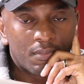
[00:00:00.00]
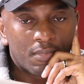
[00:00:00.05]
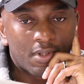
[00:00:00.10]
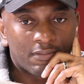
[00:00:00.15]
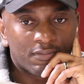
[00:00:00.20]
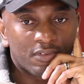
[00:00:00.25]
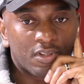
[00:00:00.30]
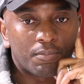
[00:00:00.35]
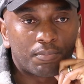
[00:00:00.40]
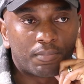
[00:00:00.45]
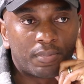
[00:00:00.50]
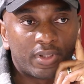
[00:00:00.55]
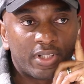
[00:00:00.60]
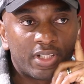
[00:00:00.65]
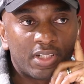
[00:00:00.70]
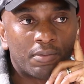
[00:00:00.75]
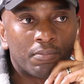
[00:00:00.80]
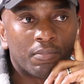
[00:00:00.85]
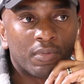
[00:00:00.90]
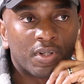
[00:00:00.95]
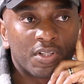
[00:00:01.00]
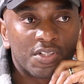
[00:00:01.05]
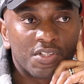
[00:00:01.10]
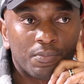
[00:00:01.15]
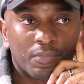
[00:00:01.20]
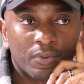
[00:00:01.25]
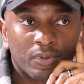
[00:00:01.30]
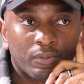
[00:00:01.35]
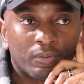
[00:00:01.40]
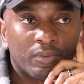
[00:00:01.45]
I've not played much in
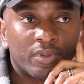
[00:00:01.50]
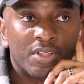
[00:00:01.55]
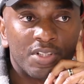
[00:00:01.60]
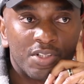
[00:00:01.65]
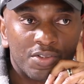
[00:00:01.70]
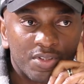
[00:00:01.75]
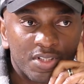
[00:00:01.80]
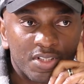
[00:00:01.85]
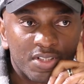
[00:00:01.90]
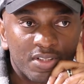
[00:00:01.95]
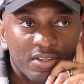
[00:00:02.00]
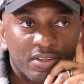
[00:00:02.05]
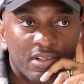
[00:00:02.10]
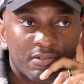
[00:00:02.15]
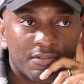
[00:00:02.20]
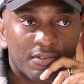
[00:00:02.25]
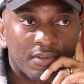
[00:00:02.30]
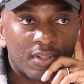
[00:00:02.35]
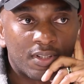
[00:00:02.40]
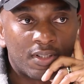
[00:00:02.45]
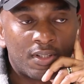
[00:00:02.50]
Polokwane, strangely enough.